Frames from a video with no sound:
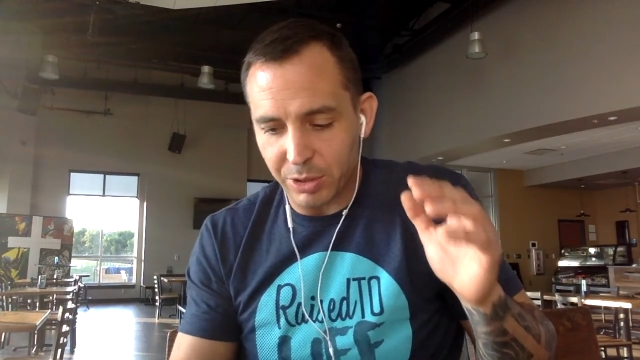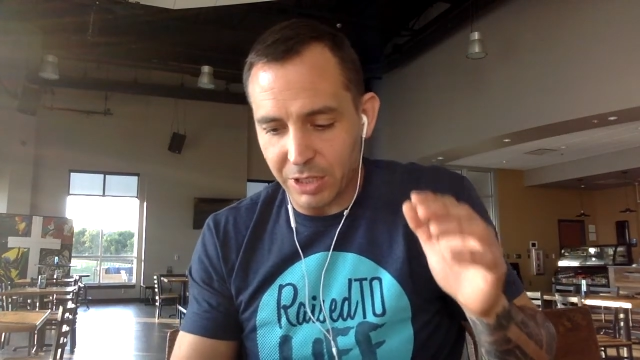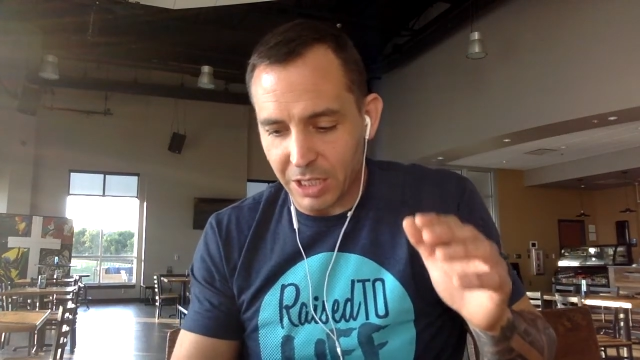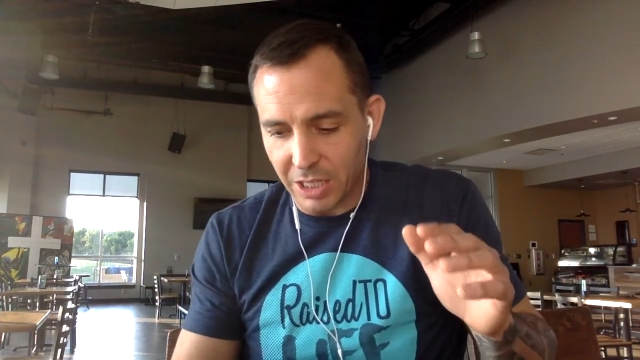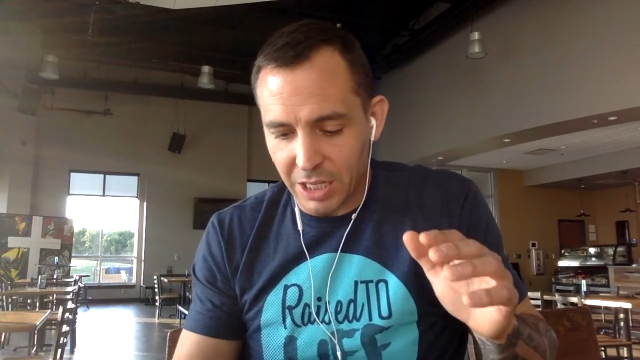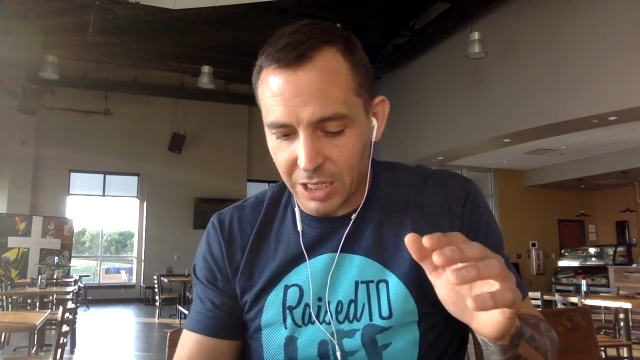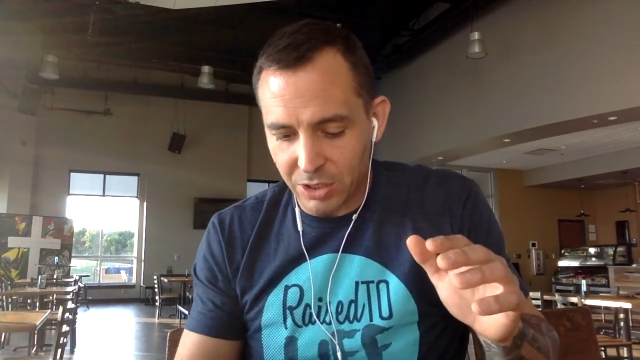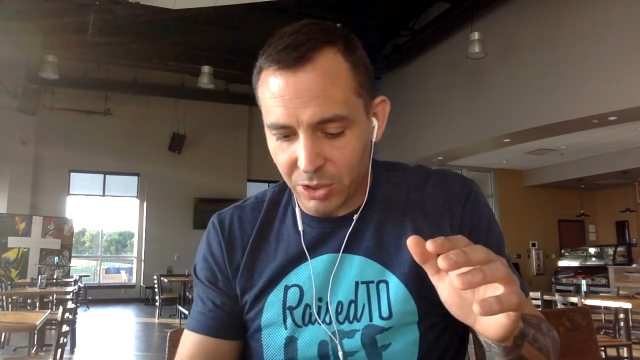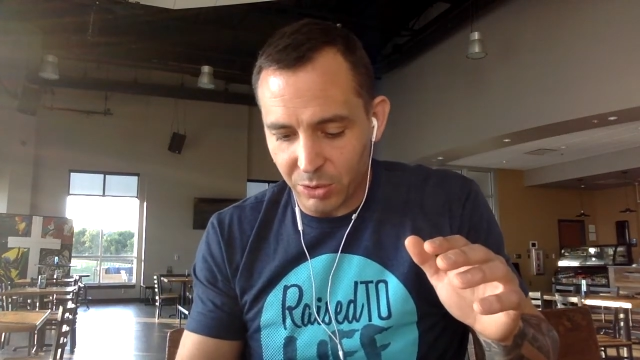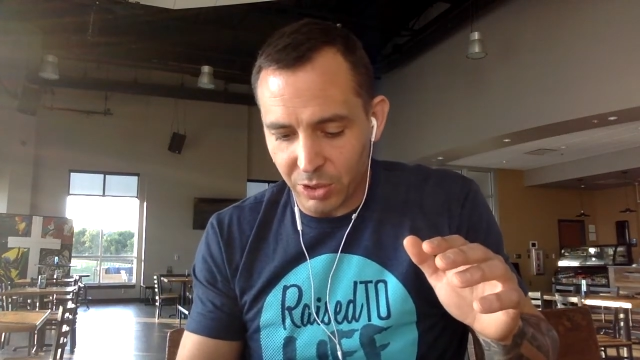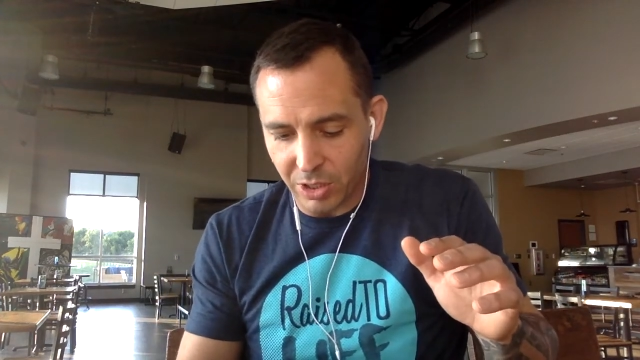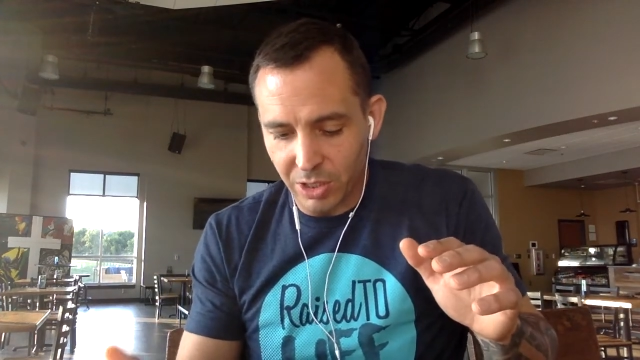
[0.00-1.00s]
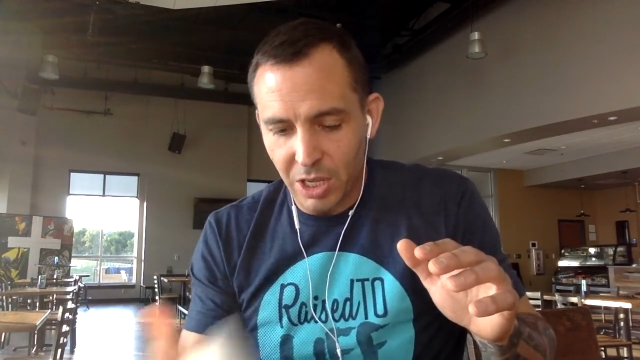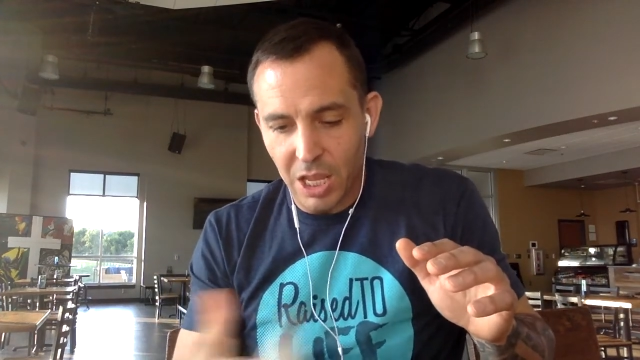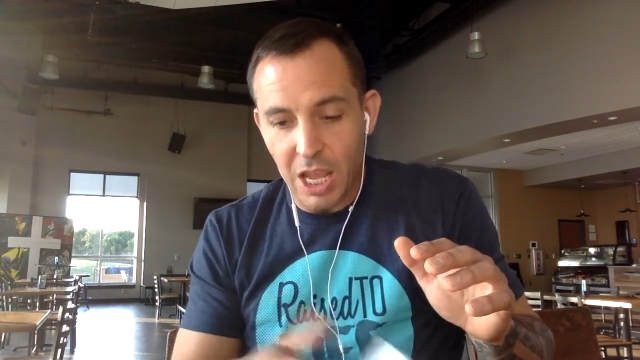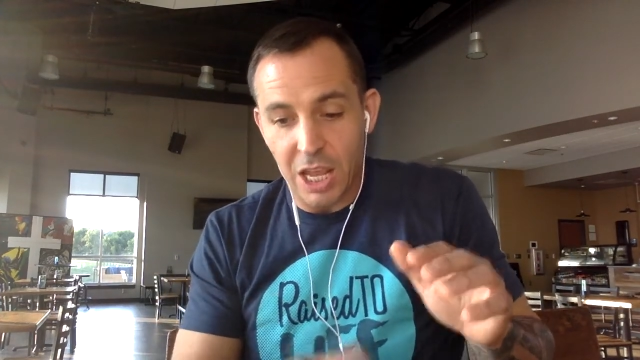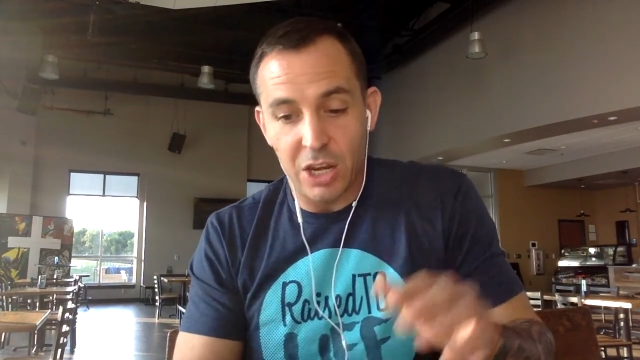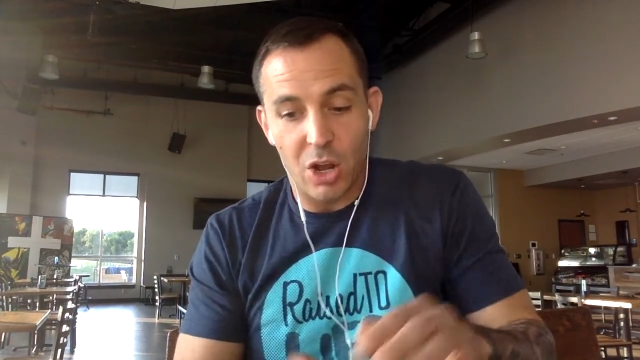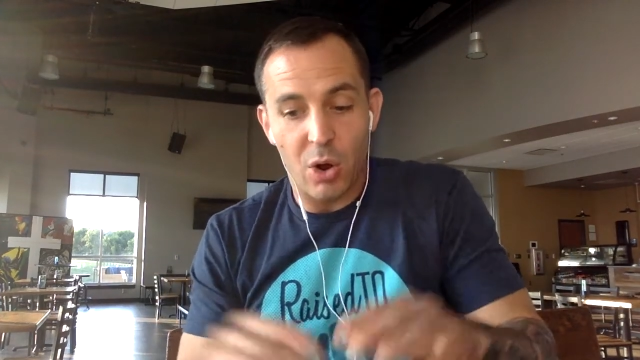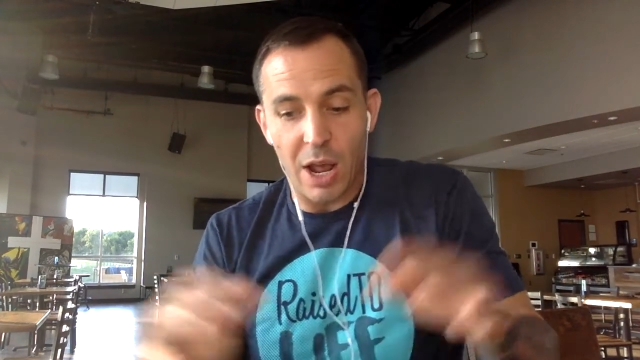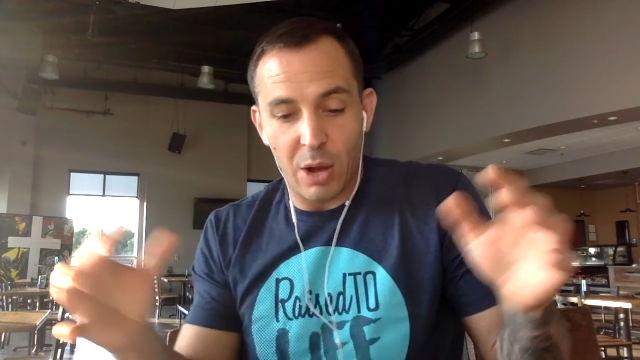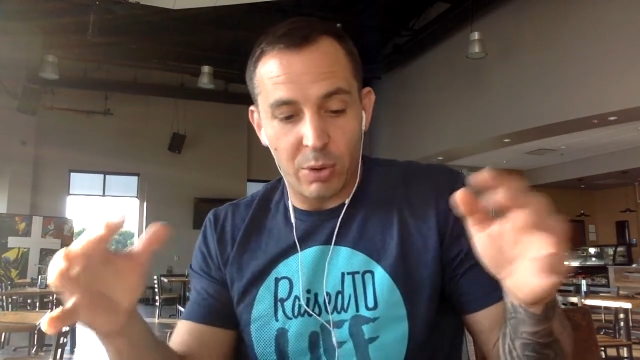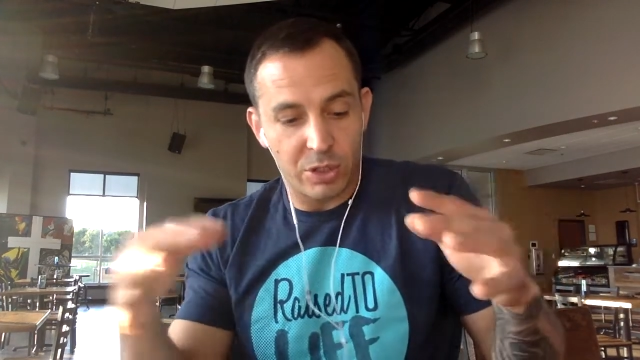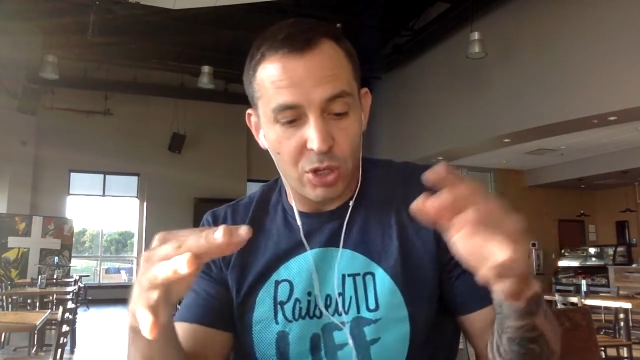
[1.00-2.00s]
to get into it and know
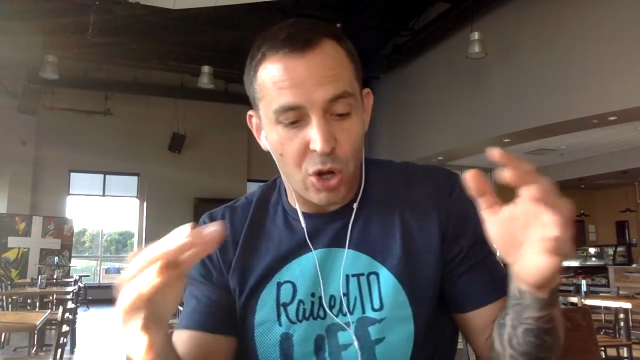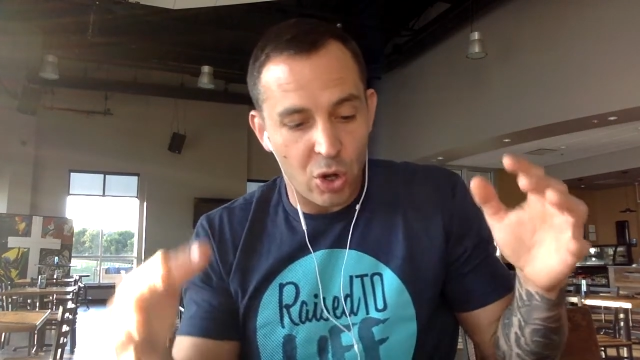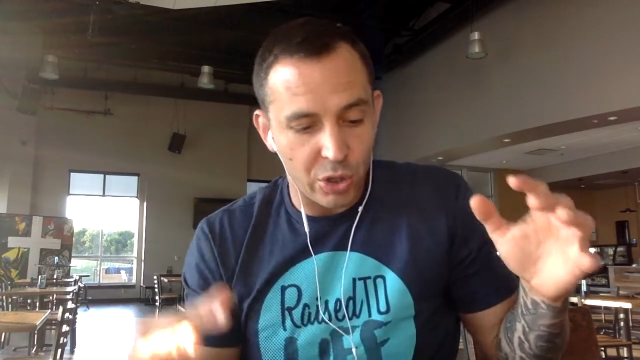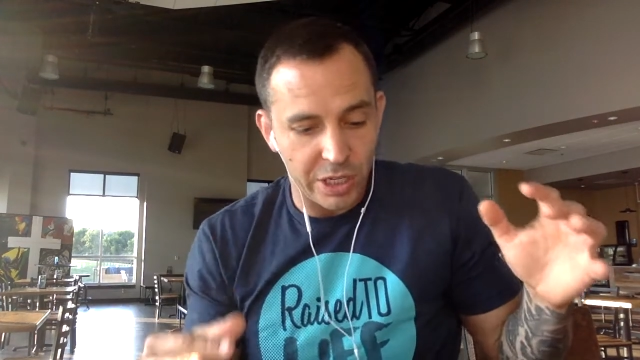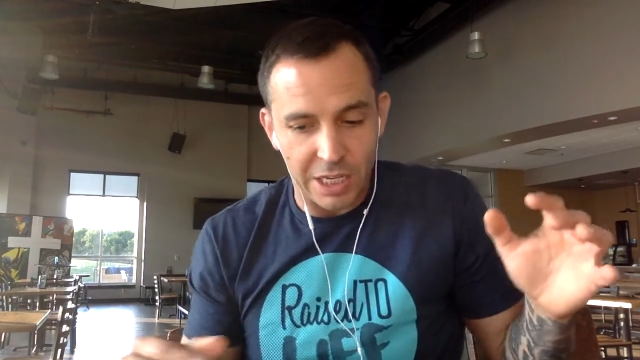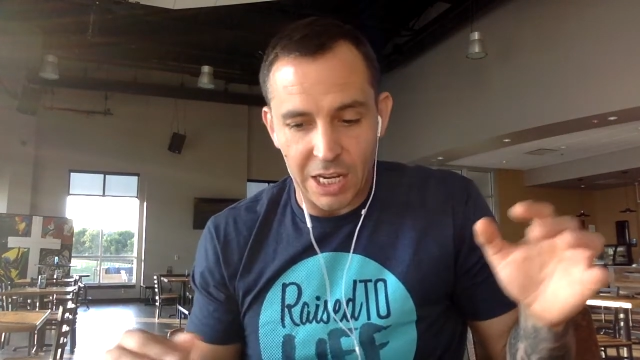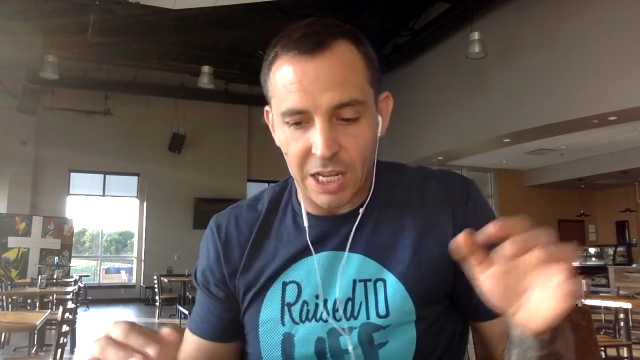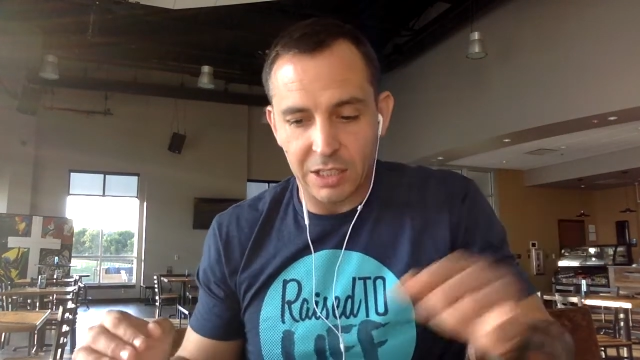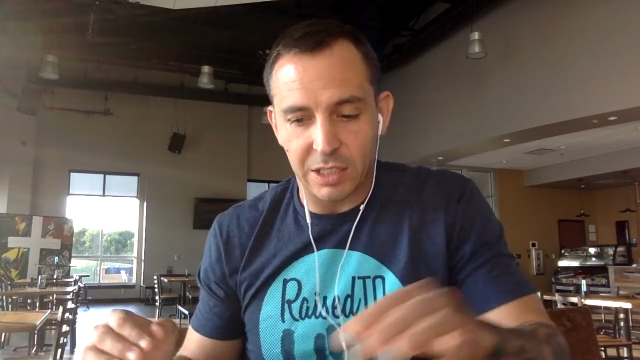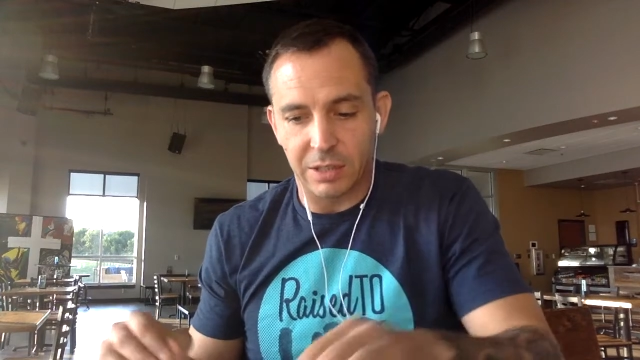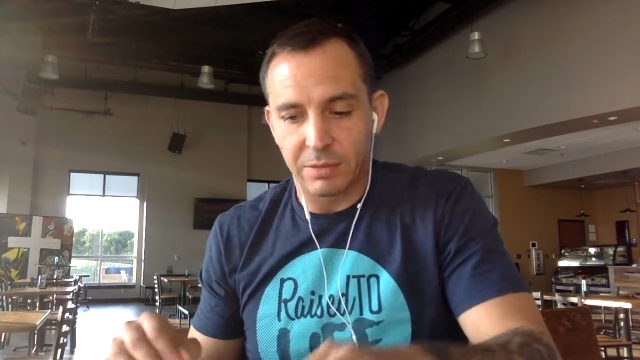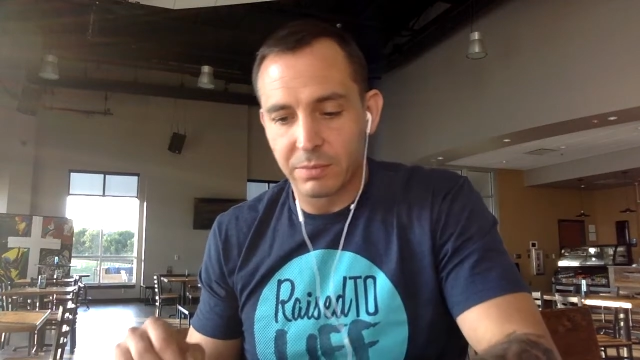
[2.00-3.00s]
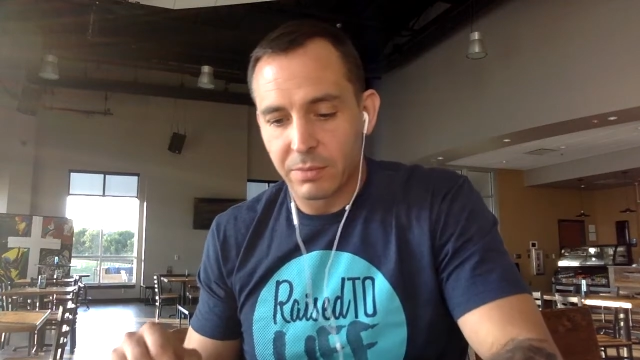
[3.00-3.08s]
how it's all connected.